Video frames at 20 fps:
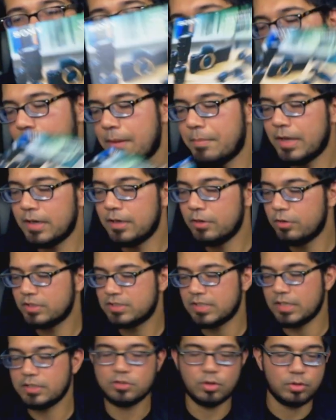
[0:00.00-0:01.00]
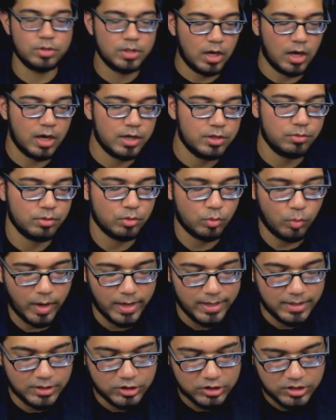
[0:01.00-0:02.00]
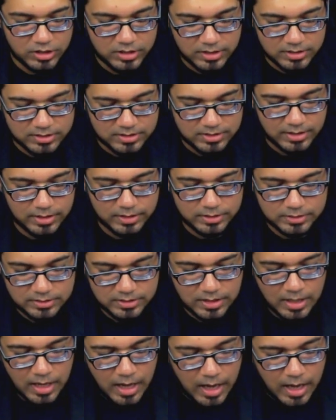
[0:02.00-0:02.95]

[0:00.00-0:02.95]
And it looks like Sony are doing quite ingenious things